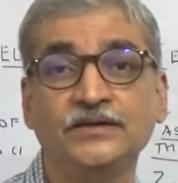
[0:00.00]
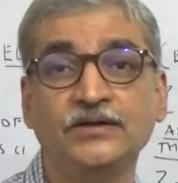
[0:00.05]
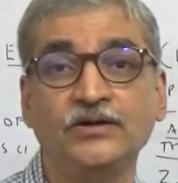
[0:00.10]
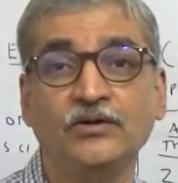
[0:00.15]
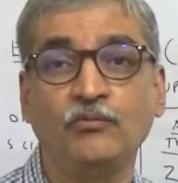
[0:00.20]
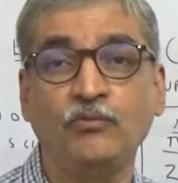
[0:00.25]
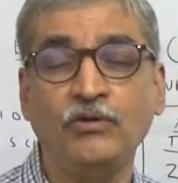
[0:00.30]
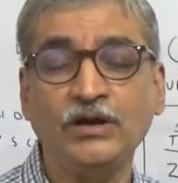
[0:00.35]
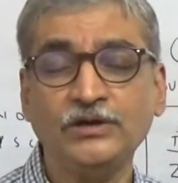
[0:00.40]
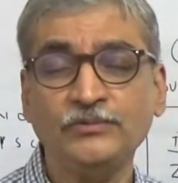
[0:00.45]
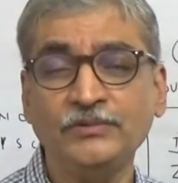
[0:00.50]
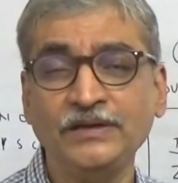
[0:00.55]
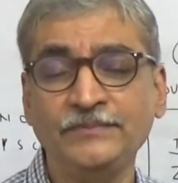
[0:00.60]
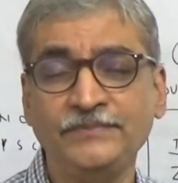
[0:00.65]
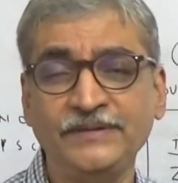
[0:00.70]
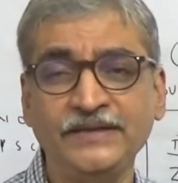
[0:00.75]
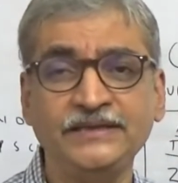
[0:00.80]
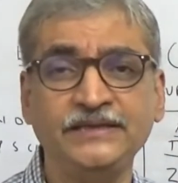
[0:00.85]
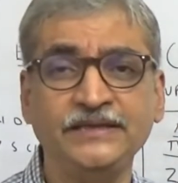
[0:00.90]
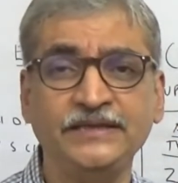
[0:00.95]
what will
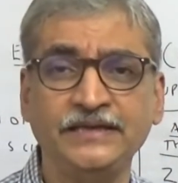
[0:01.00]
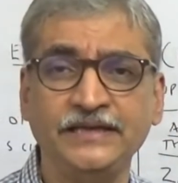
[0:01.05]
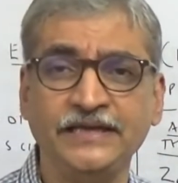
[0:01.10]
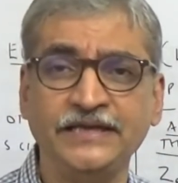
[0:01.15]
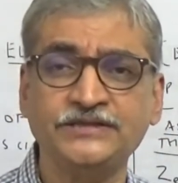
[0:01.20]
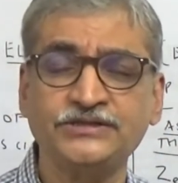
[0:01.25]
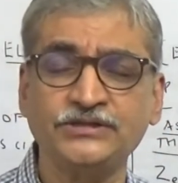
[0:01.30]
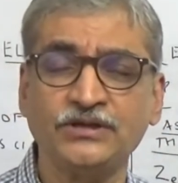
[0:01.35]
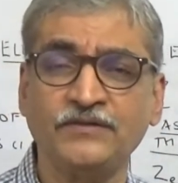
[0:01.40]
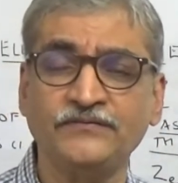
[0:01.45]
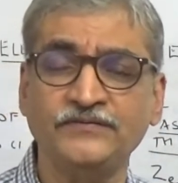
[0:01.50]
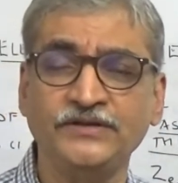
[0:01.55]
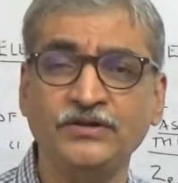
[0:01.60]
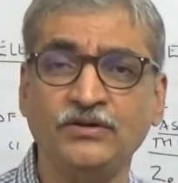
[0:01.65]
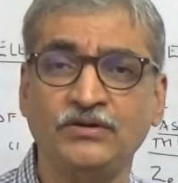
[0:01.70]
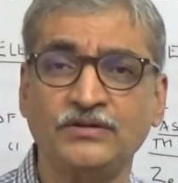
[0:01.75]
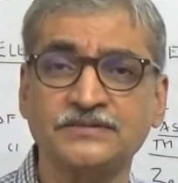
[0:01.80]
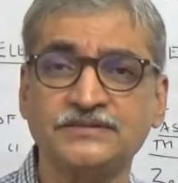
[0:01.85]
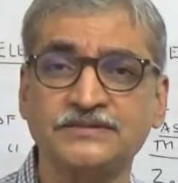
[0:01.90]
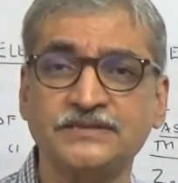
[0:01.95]
be the nature of the
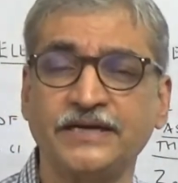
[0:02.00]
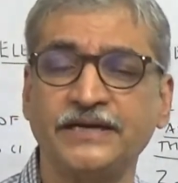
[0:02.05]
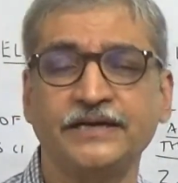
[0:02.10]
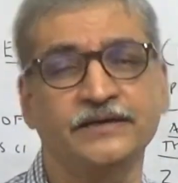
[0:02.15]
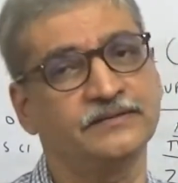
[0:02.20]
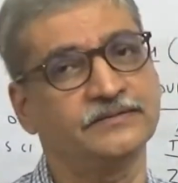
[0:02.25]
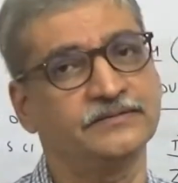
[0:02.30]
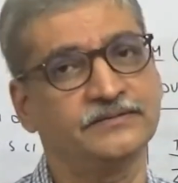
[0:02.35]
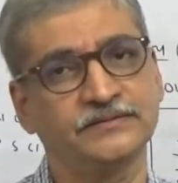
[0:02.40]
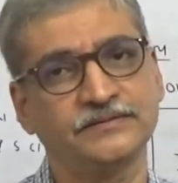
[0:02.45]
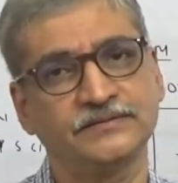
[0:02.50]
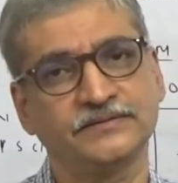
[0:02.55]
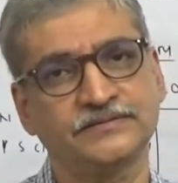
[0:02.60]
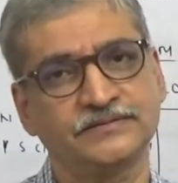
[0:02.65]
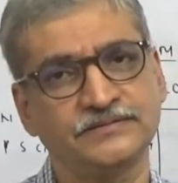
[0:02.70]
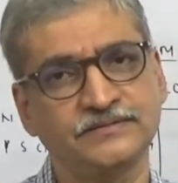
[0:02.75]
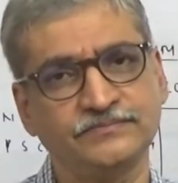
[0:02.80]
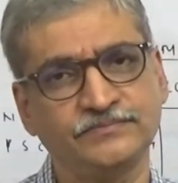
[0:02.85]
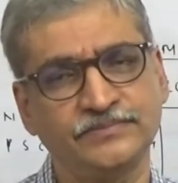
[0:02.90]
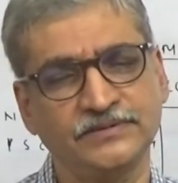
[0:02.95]
oxide,
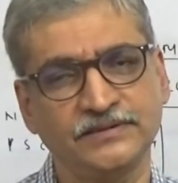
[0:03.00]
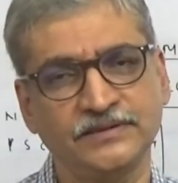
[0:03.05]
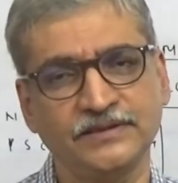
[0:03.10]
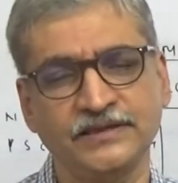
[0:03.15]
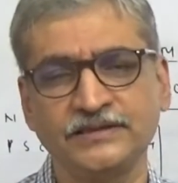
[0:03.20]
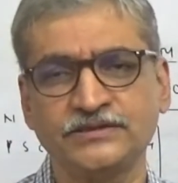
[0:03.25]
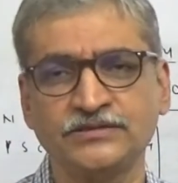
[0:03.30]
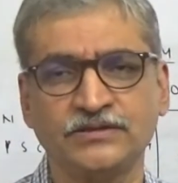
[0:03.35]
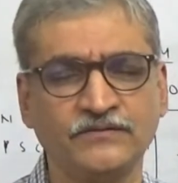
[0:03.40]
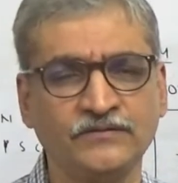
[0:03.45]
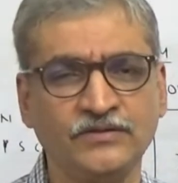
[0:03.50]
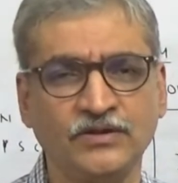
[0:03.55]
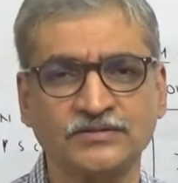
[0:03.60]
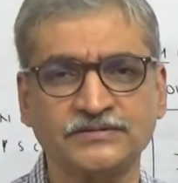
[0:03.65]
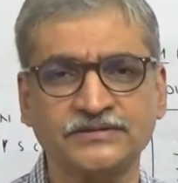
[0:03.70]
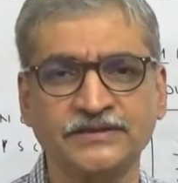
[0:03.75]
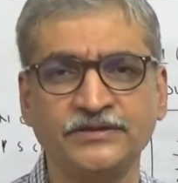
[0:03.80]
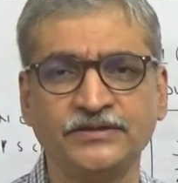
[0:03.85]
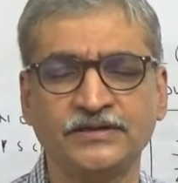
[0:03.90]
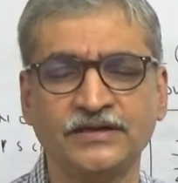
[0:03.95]
simple. The nature of the
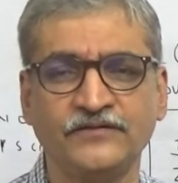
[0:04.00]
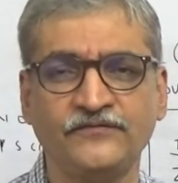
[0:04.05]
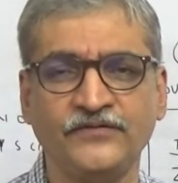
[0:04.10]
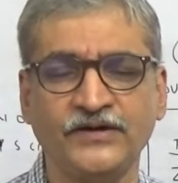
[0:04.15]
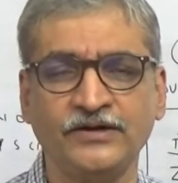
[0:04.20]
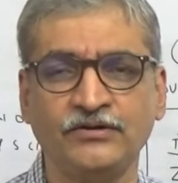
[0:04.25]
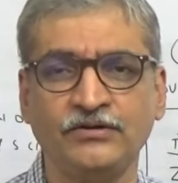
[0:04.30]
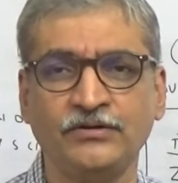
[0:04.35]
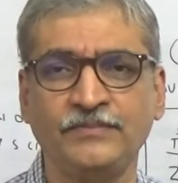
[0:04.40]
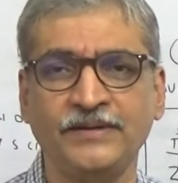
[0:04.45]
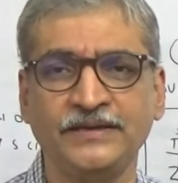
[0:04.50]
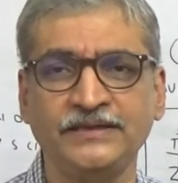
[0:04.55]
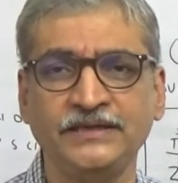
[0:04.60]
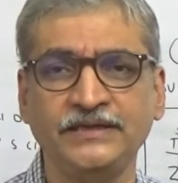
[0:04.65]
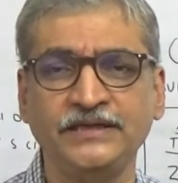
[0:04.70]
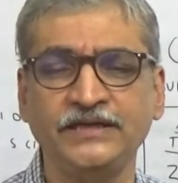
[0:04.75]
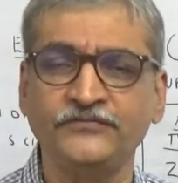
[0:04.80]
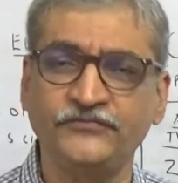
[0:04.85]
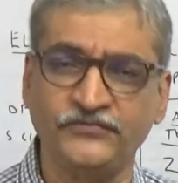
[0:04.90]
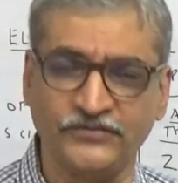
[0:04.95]
oxide you can find out by the
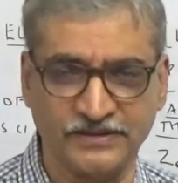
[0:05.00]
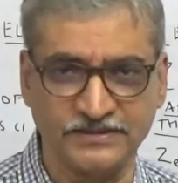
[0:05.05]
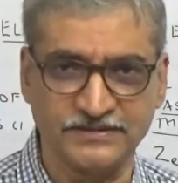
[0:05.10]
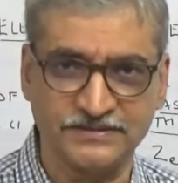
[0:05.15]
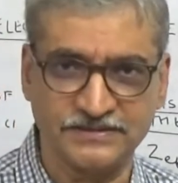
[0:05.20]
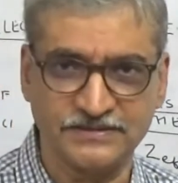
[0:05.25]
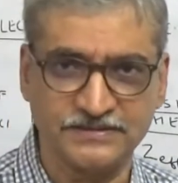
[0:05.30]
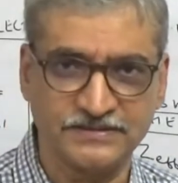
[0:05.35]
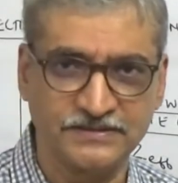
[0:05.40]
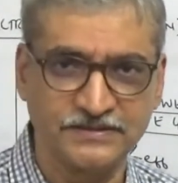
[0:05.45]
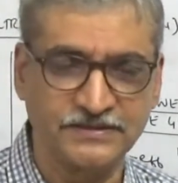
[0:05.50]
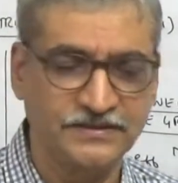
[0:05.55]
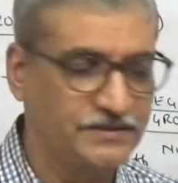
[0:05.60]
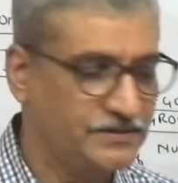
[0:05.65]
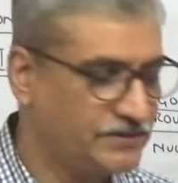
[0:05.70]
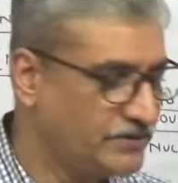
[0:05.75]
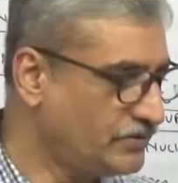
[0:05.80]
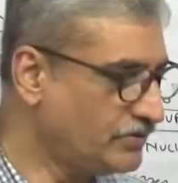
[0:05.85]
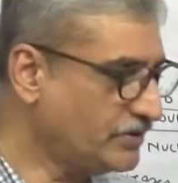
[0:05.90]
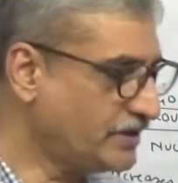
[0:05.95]
difference.
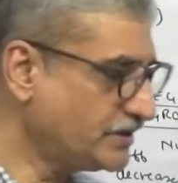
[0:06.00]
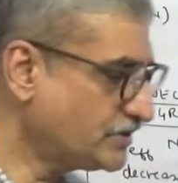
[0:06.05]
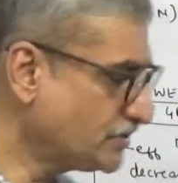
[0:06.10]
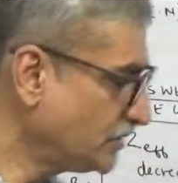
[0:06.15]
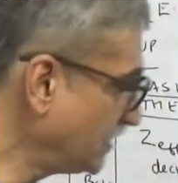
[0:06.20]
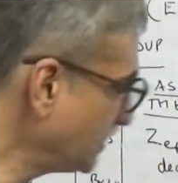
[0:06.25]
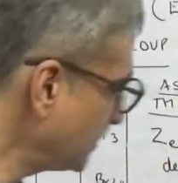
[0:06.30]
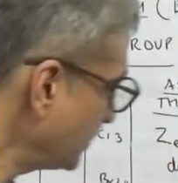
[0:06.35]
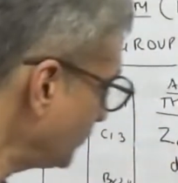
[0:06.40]
Okay, so this is